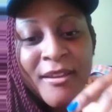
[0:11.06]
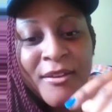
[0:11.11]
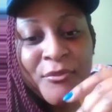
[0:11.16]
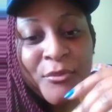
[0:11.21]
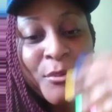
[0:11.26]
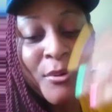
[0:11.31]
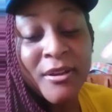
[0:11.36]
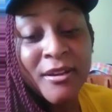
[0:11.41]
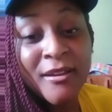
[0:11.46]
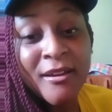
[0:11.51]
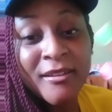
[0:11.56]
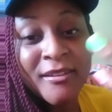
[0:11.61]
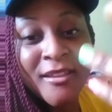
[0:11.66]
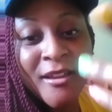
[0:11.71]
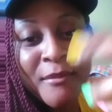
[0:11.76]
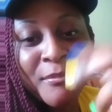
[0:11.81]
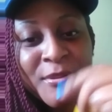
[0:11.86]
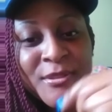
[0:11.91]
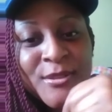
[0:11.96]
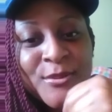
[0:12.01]
everyone got
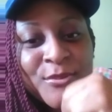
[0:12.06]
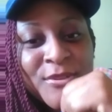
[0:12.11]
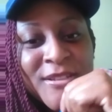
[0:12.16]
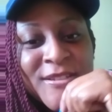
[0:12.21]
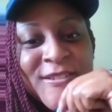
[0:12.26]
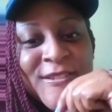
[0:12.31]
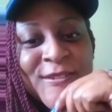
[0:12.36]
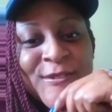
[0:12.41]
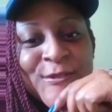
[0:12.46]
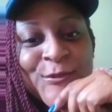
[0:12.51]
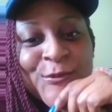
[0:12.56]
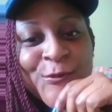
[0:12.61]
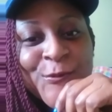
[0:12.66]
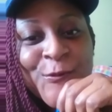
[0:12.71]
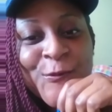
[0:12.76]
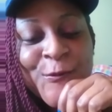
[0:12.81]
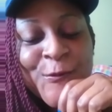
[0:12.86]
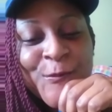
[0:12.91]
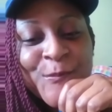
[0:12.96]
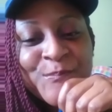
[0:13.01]
the opportunity
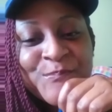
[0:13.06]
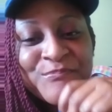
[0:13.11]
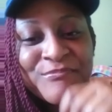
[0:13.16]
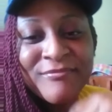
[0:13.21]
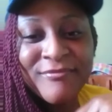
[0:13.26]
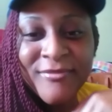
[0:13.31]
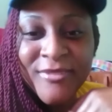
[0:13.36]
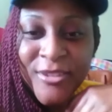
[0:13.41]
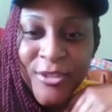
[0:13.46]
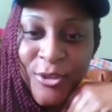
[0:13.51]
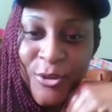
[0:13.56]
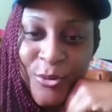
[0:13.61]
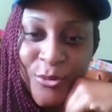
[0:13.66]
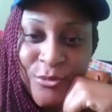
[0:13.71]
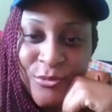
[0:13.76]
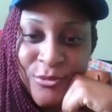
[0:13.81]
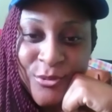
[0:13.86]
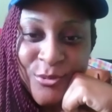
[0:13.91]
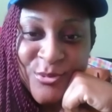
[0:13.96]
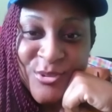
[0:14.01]
to,
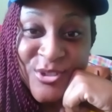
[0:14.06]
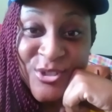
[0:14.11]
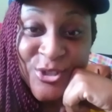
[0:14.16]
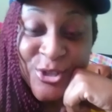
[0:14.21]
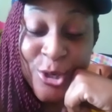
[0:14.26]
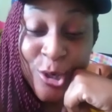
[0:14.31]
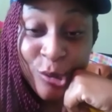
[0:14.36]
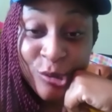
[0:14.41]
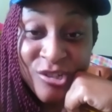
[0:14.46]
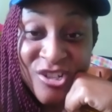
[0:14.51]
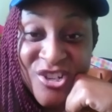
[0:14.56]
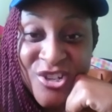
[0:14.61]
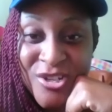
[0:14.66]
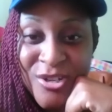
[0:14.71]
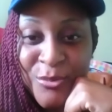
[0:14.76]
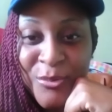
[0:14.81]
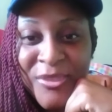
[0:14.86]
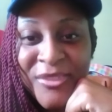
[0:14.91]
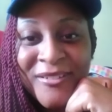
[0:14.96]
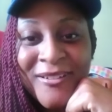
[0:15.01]
go to
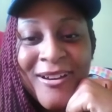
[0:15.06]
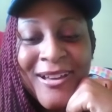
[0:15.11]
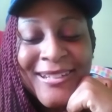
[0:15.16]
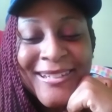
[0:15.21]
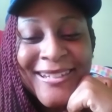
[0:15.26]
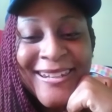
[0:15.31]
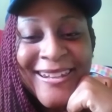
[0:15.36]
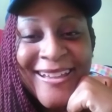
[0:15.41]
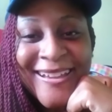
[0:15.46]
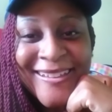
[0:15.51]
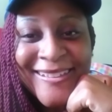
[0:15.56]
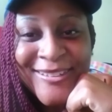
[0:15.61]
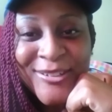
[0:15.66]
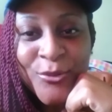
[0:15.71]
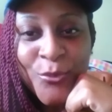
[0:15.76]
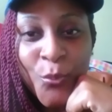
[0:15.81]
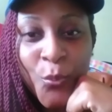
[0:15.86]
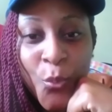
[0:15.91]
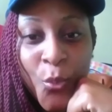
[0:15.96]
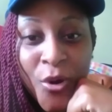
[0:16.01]
church, whether
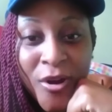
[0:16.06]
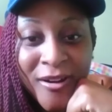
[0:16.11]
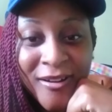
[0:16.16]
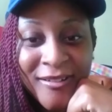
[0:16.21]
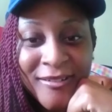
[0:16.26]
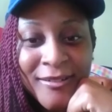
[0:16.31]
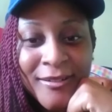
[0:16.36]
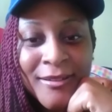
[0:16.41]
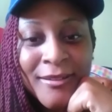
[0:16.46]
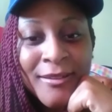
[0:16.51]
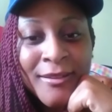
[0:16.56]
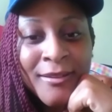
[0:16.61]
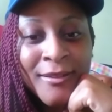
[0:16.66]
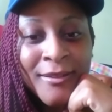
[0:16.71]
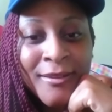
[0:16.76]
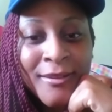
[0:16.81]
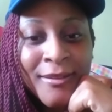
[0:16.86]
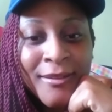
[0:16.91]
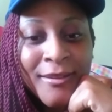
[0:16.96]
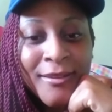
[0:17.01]
online or
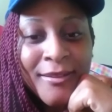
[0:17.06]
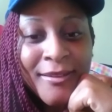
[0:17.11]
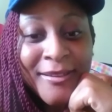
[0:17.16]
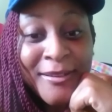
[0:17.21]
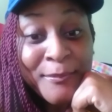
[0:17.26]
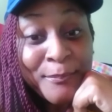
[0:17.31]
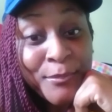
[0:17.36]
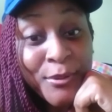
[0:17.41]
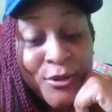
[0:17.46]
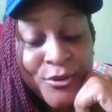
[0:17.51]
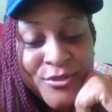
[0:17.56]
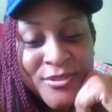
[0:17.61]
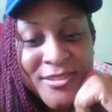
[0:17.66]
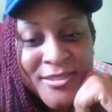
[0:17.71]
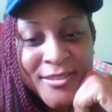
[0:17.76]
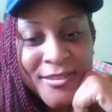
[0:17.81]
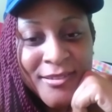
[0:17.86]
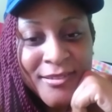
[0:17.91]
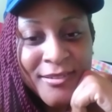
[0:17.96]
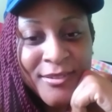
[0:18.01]
in
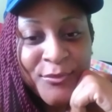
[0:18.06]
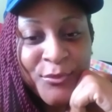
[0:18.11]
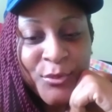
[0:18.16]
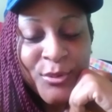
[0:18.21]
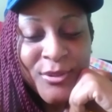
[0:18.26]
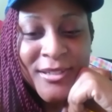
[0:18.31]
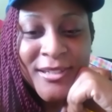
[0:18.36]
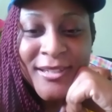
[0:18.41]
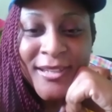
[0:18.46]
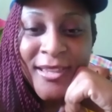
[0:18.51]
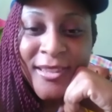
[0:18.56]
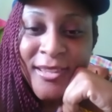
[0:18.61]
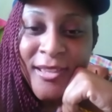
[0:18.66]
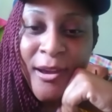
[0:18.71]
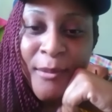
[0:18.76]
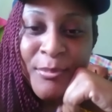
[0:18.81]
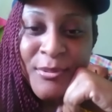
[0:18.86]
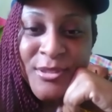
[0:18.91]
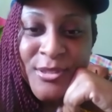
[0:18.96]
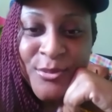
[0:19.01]
person. If you didn't get
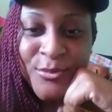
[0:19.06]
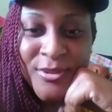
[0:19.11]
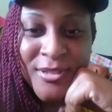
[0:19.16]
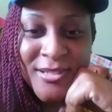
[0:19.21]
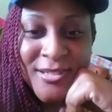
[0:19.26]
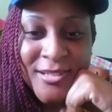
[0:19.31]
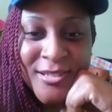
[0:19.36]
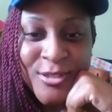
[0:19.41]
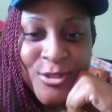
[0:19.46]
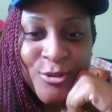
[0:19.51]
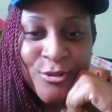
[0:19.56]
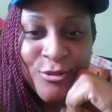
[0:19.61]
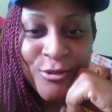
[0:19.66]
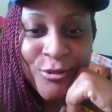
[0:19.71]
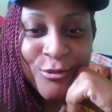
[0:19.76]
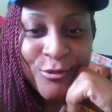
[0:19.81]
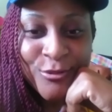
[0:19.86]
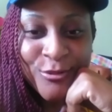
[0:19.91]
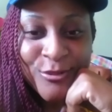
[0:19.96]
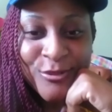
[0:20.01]
the opportunity to
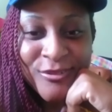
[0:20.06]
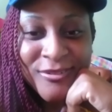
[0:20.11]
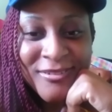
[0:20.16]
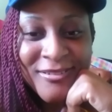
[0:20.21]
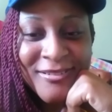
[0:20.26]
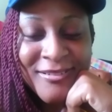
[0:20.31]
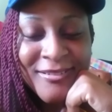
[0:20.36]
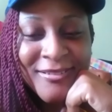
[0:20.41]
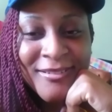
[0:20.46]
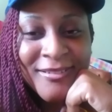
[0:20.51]
go